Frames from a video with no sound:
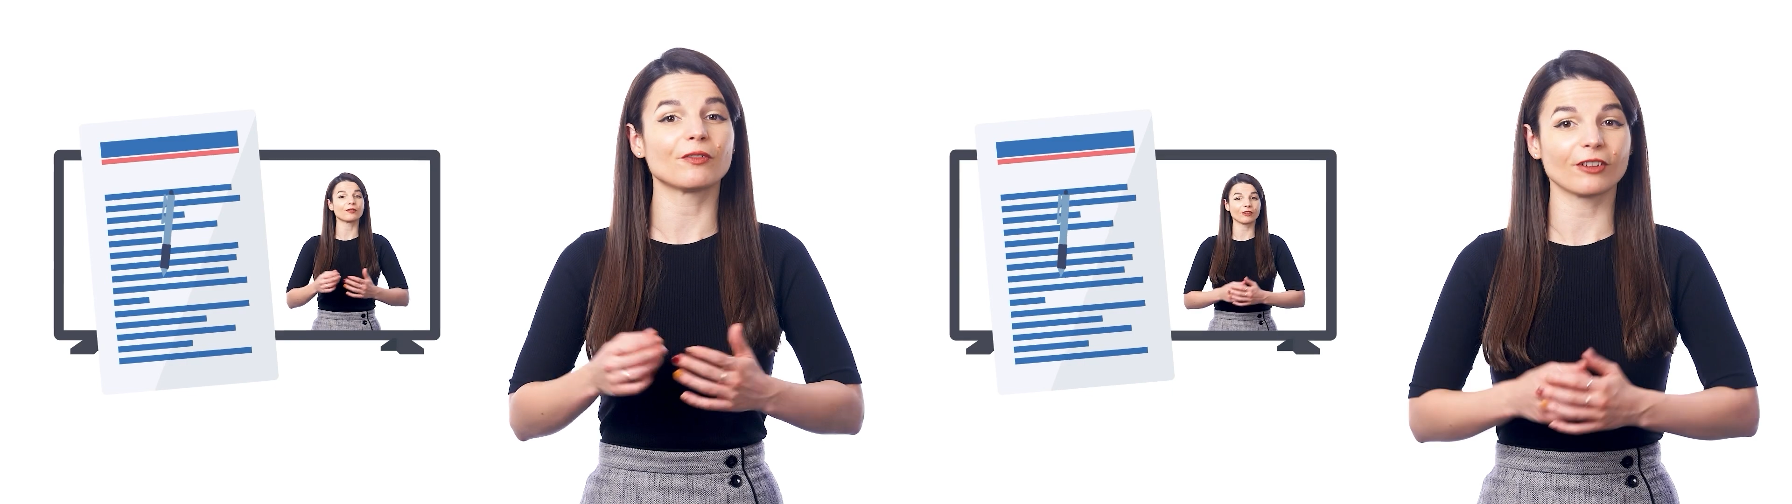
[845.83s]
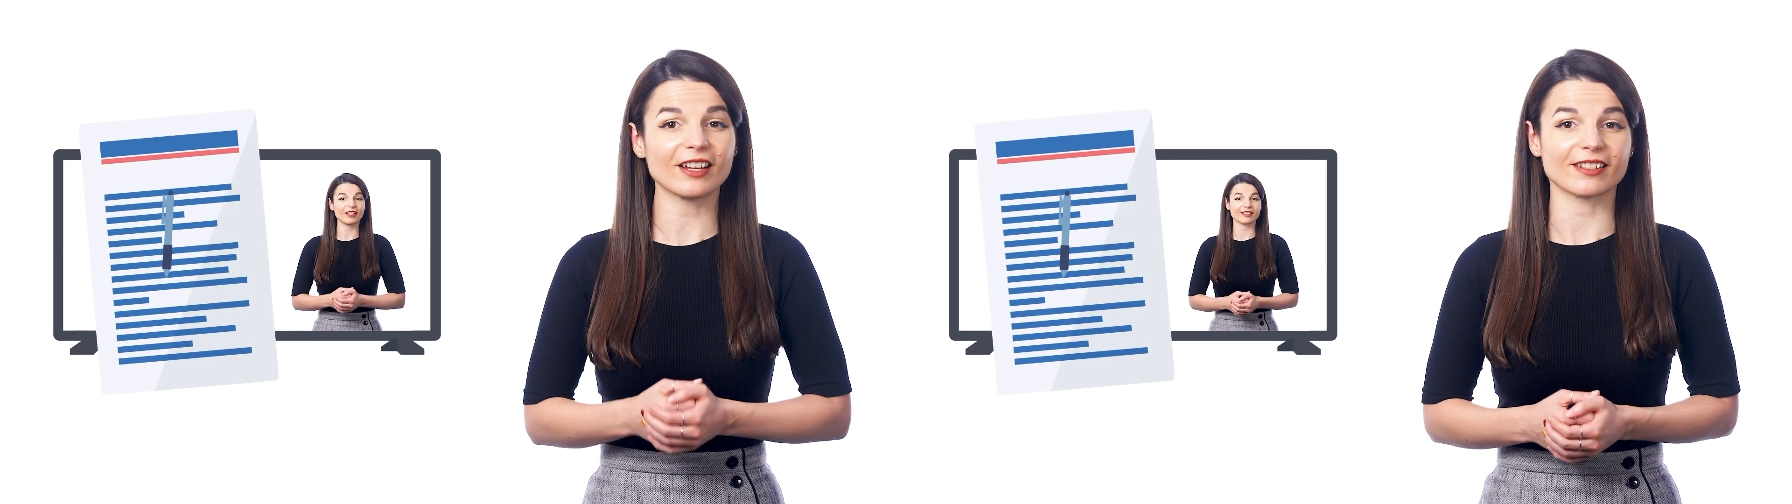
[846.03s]

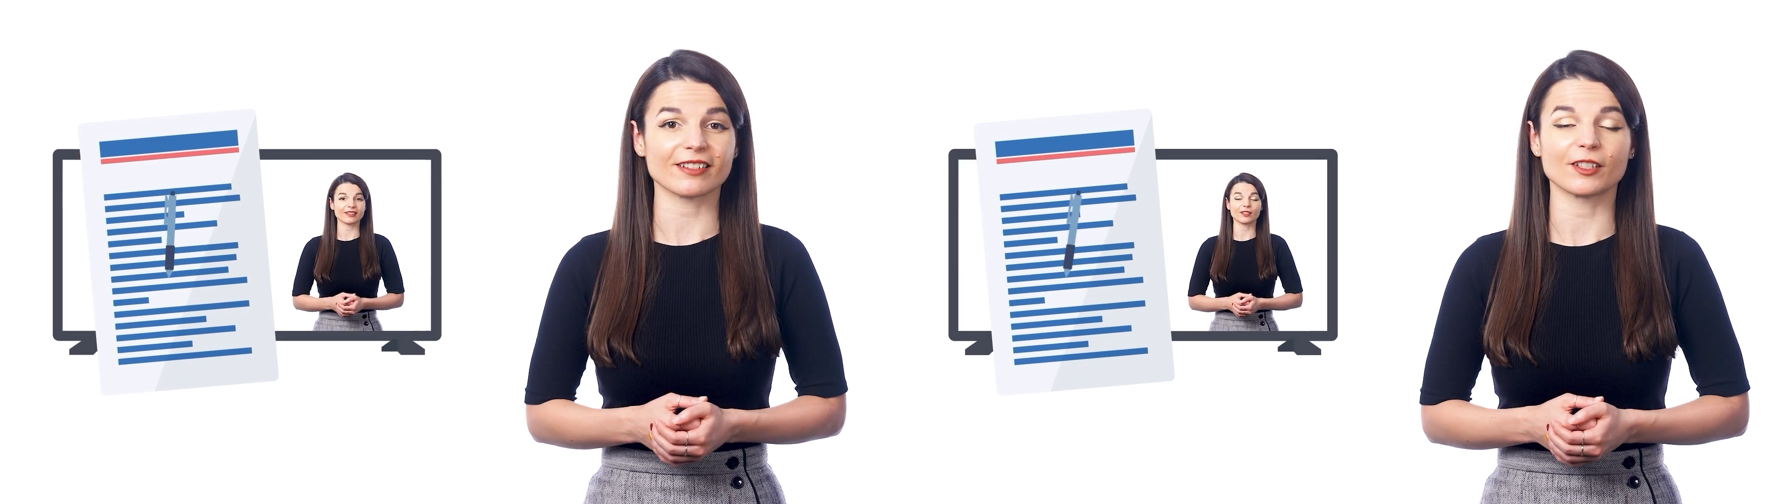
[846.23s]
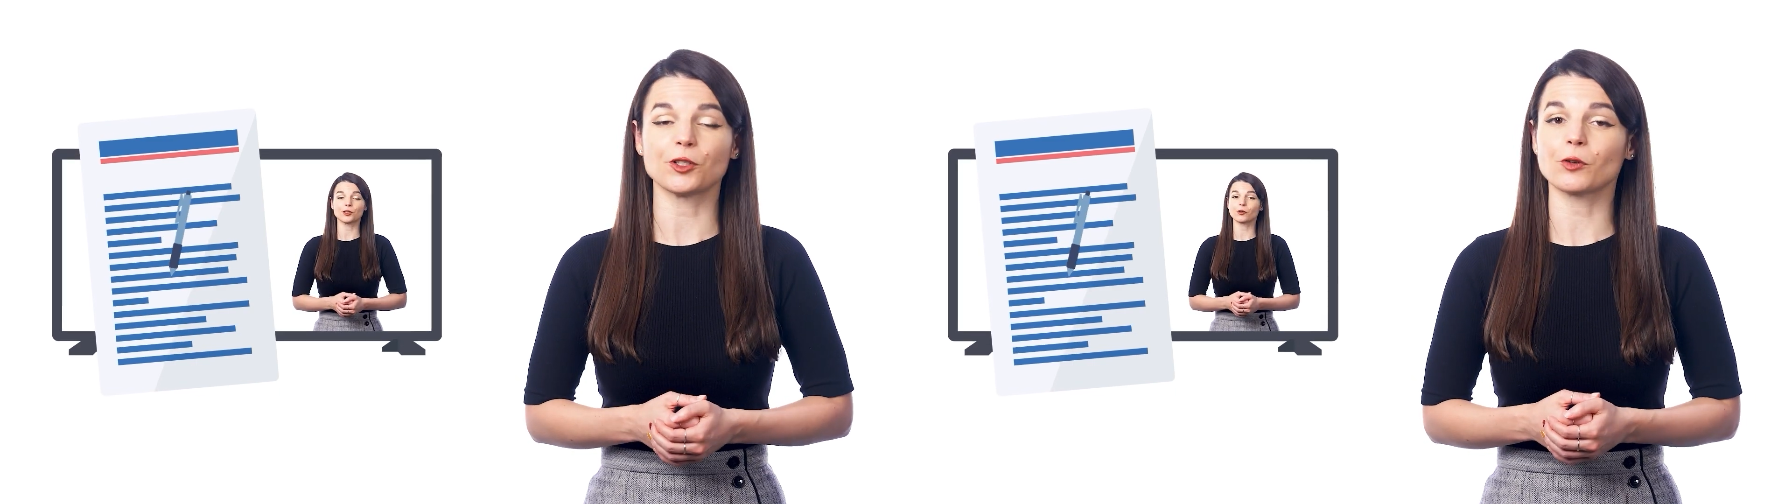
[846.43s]
phrases
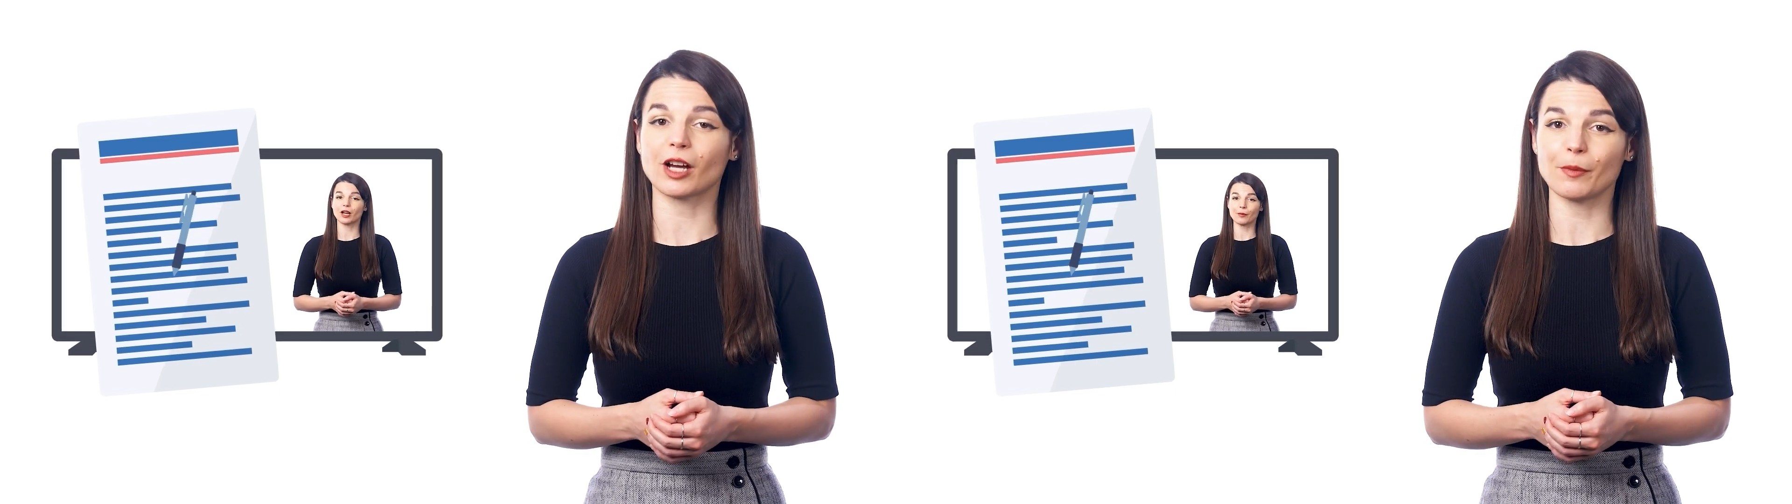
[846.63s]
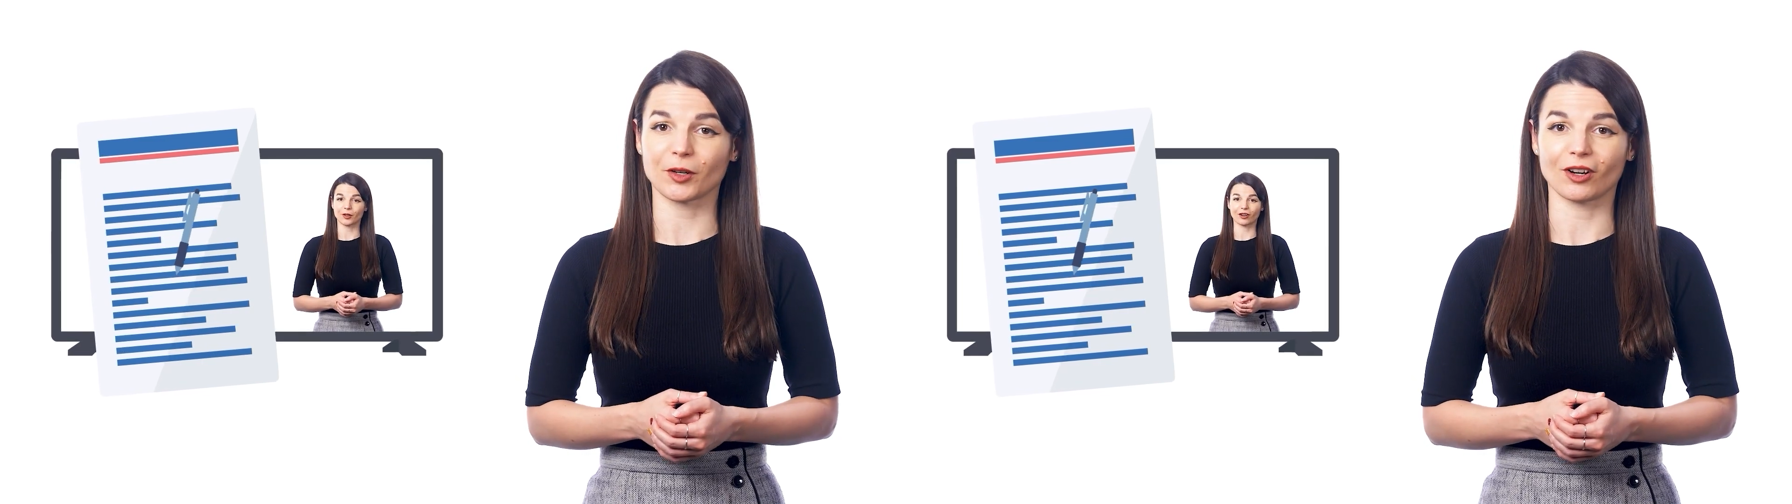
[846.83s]
that you
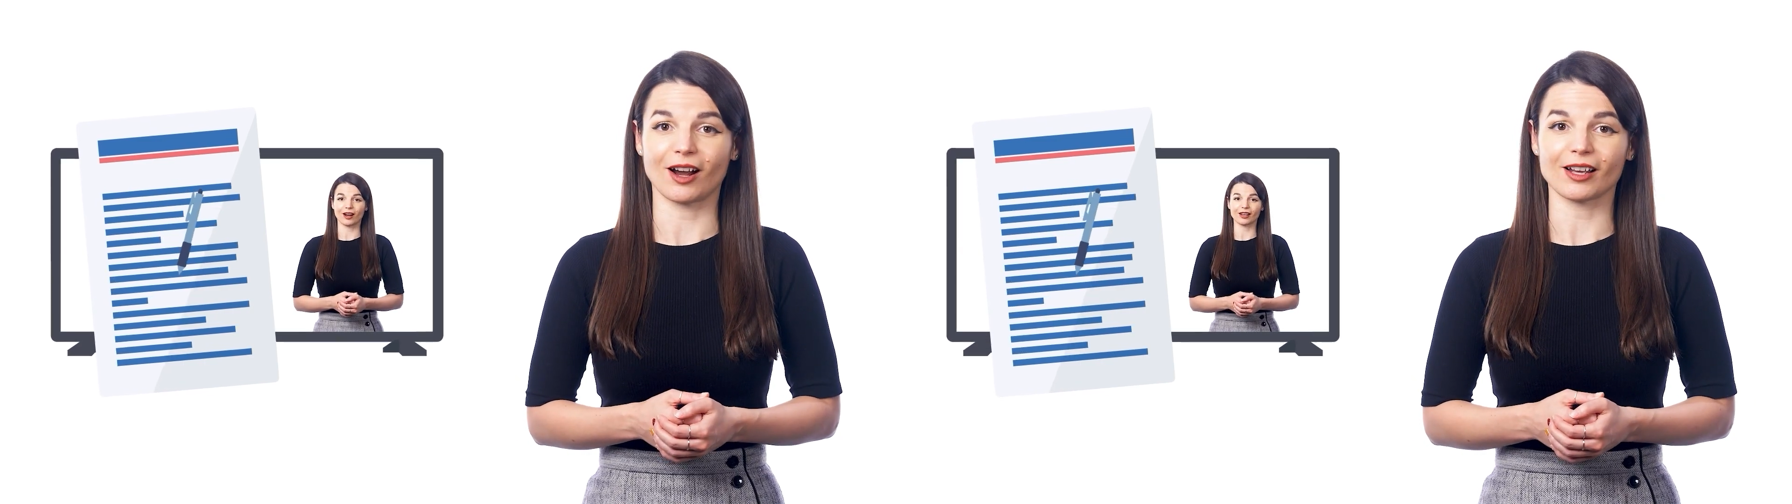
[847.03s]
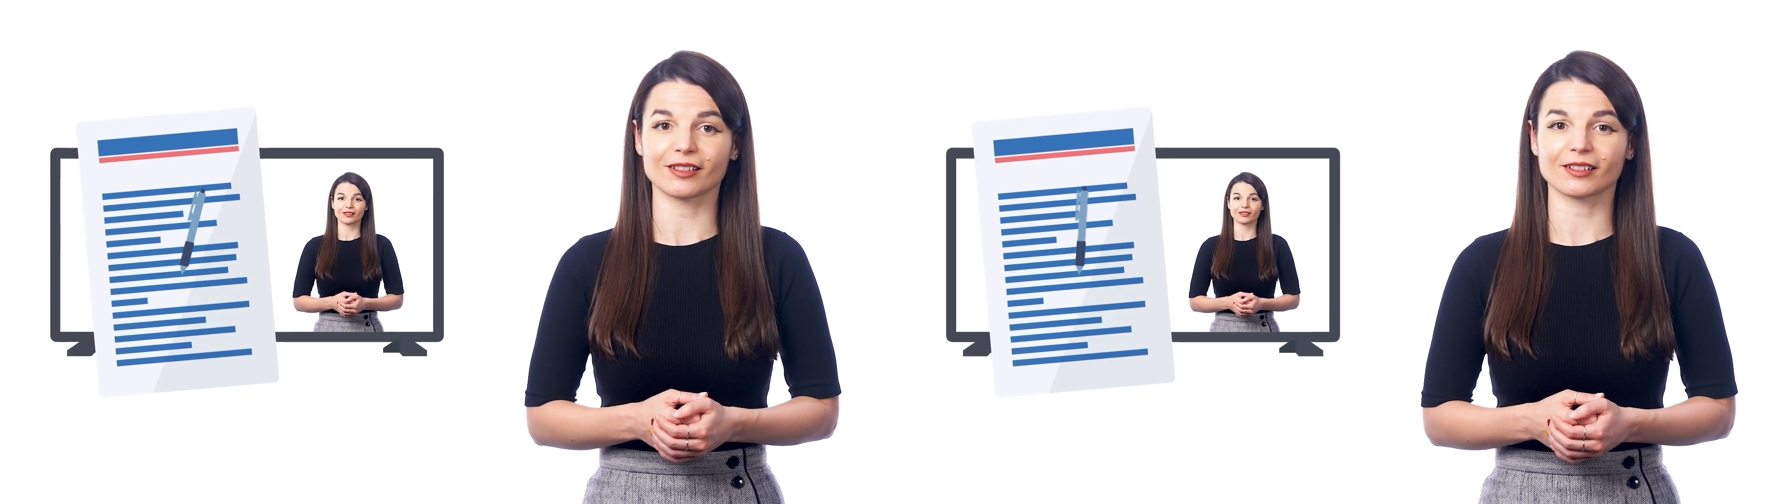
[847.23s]
come
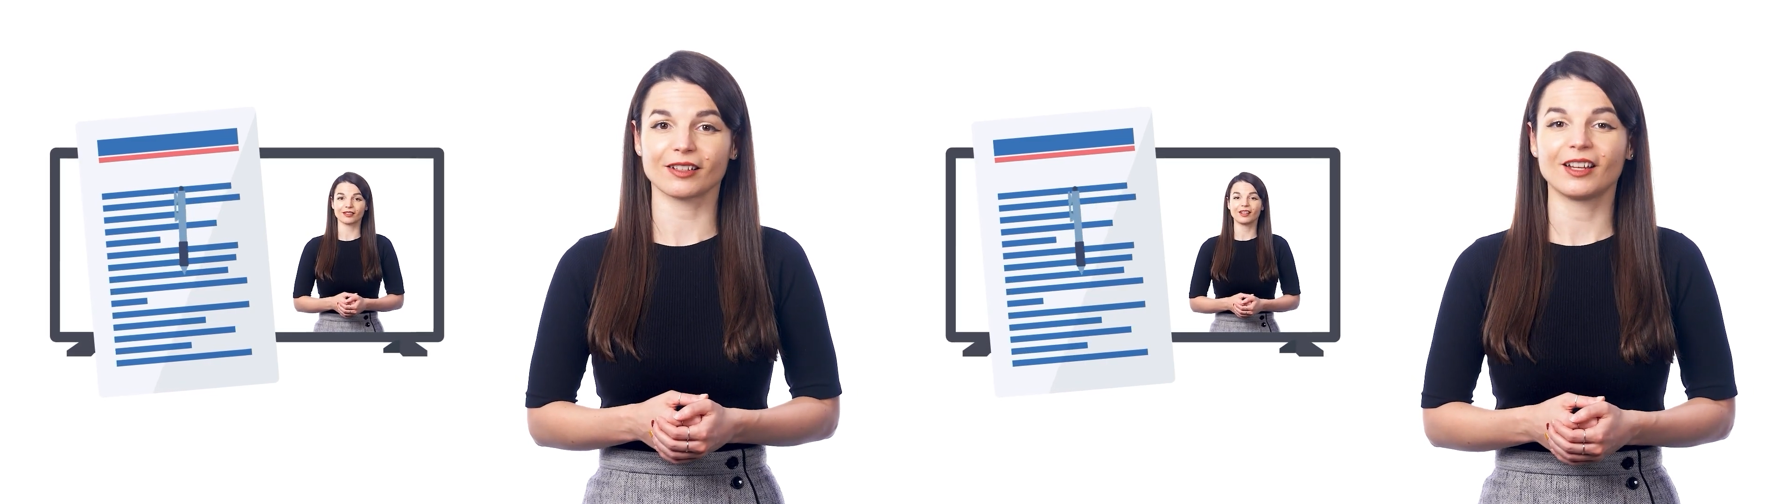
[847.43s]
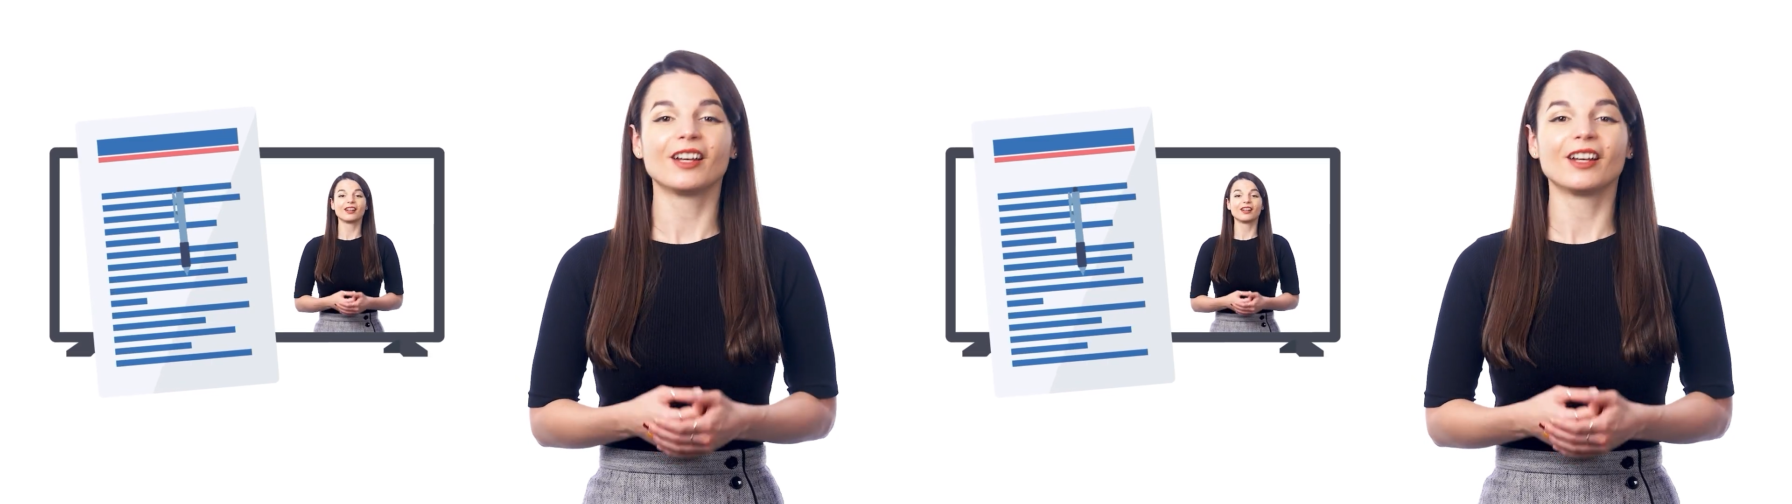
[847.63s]
across.